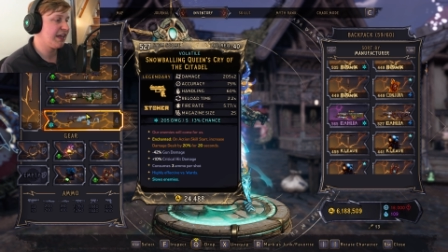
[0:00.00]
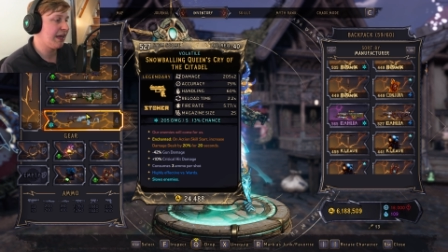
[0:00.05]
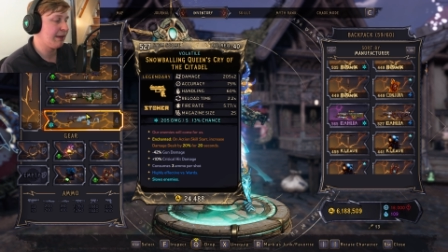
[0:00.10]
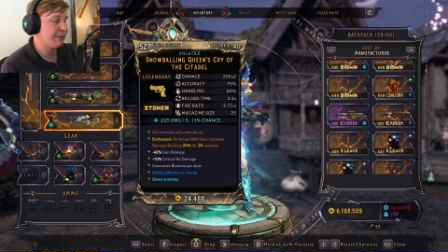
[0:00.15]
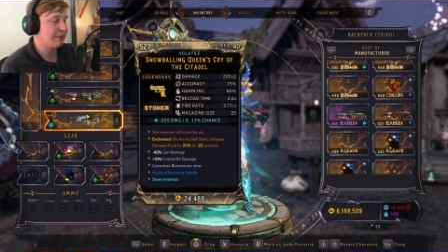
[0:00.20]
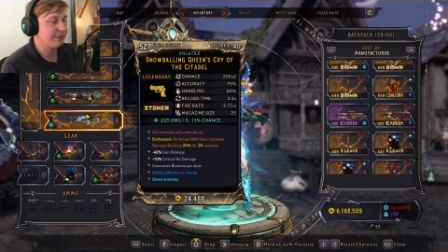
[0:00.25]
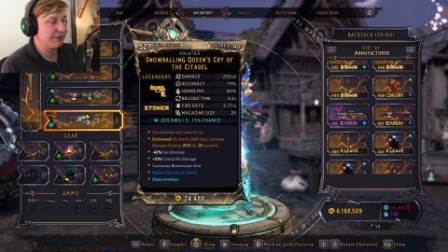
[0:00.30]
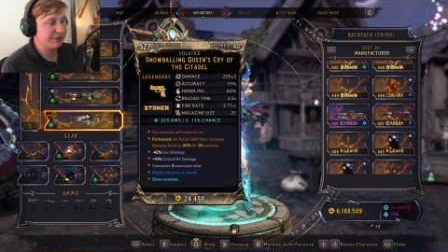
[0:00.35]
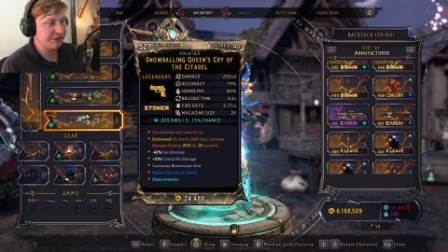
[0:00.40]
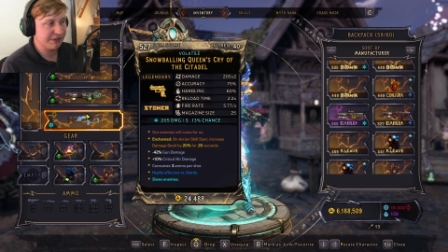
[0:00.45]

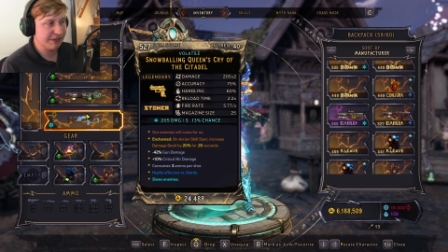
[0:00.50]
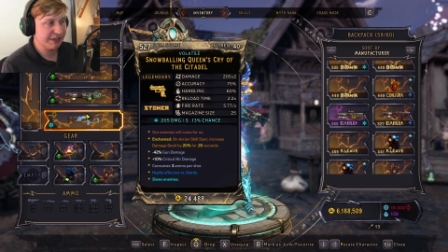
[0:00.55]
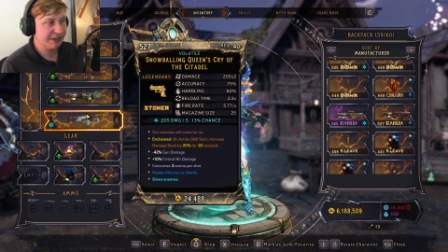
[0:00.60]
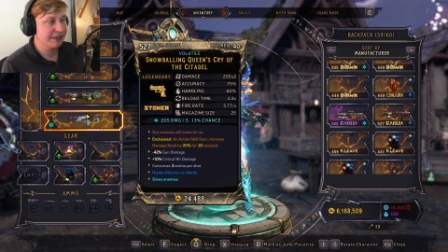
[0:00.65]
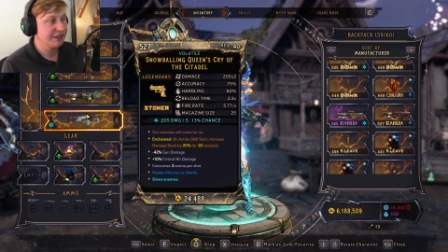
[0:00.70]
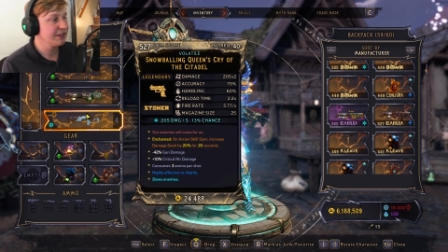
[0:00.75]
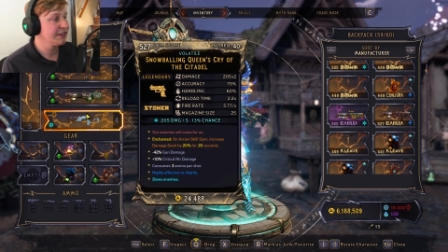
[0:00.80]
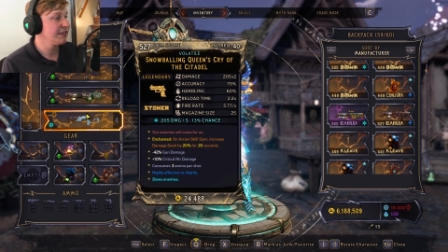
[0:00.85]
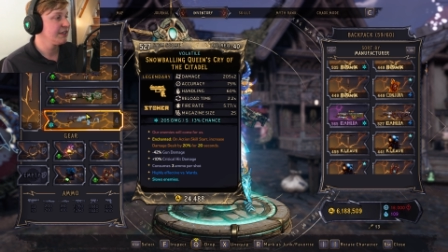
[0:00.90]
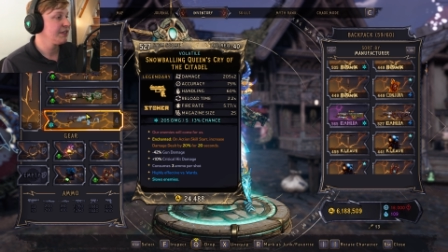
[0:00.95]
capability,
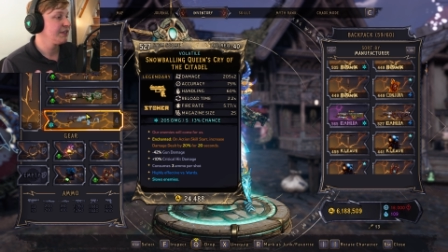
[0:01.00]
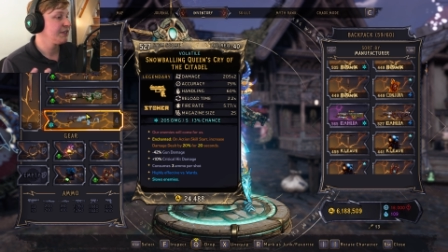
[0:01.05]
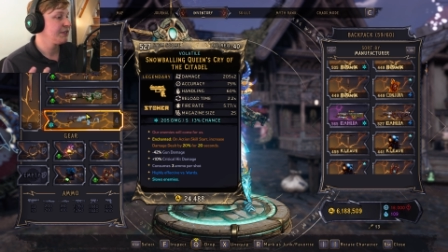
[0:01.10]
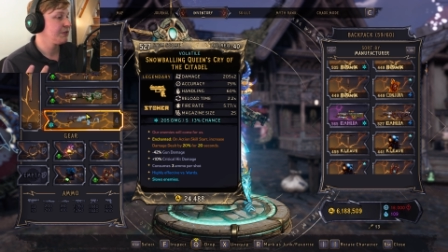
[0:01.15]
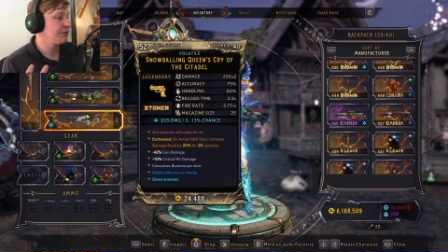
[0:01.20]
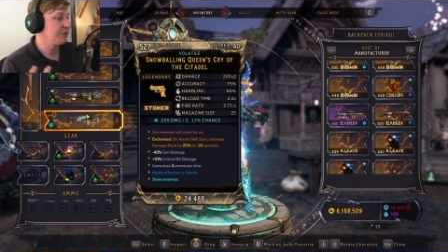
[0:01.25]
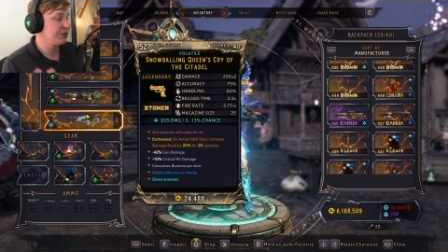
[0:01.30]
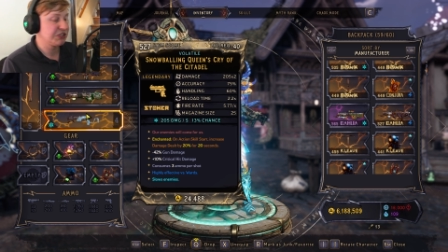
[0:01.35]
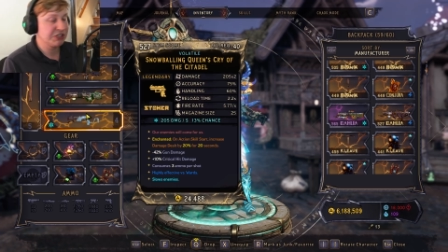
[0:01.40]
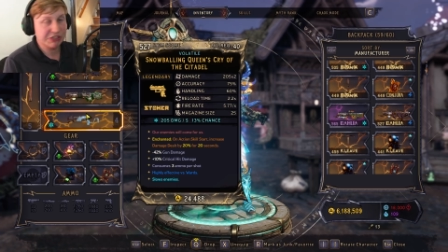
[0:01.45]

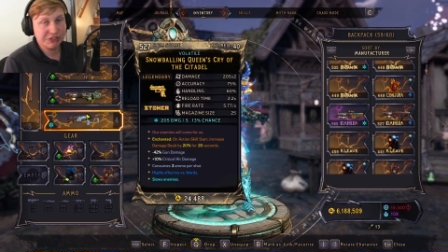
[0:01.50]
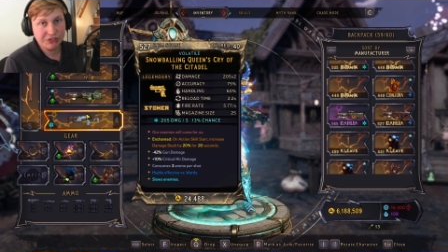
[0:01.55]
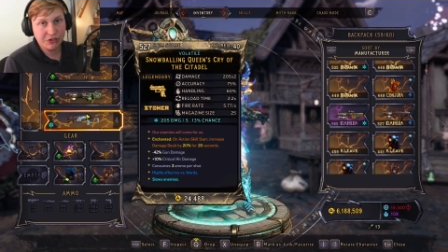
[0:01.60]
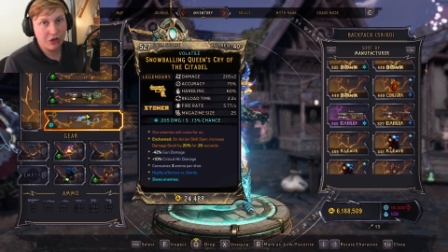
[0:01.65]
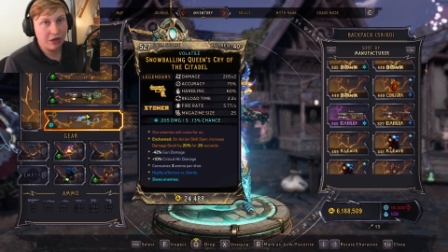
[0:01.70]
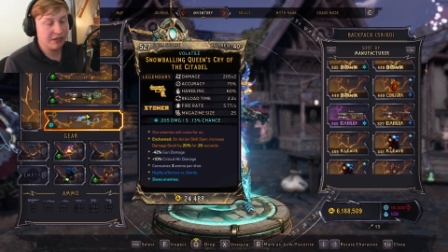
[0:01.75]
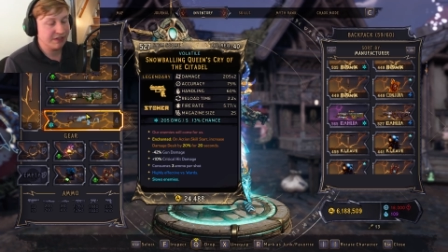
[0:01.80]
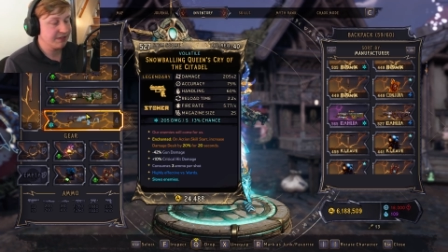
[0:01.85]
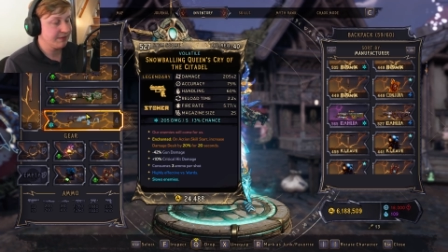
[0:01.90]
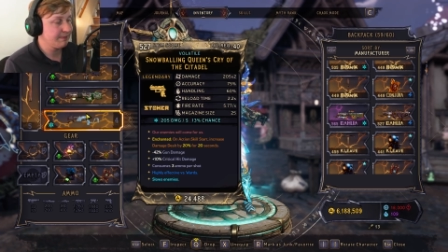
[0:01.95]
which is
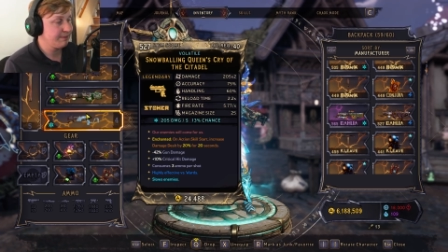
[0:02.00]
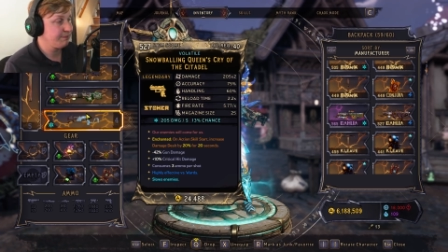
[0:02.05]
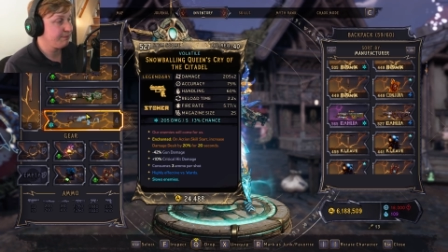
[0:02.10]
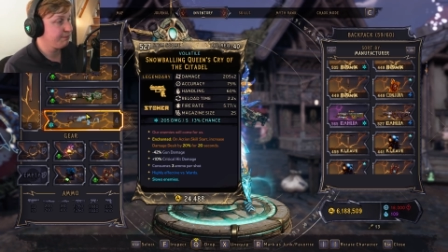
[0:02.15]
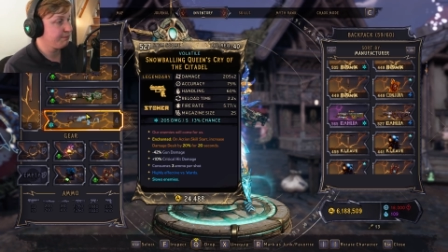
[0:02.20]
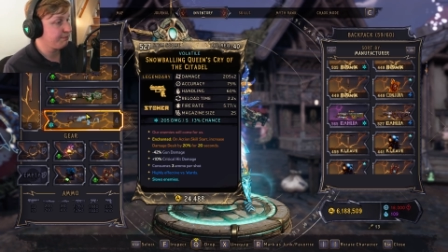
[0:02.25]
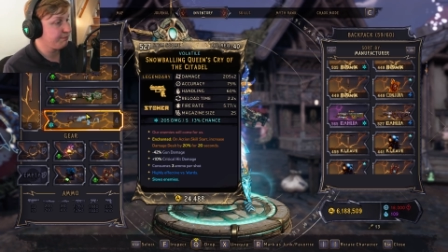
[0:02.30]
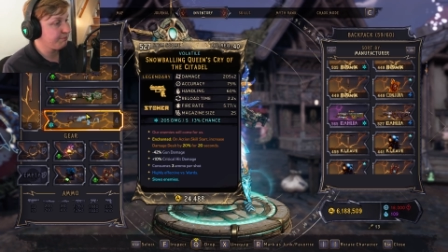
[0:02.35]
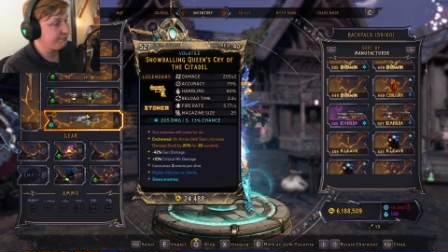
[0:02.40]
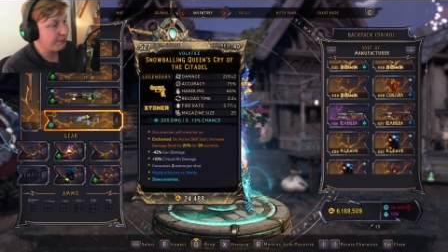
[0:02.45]
awesome.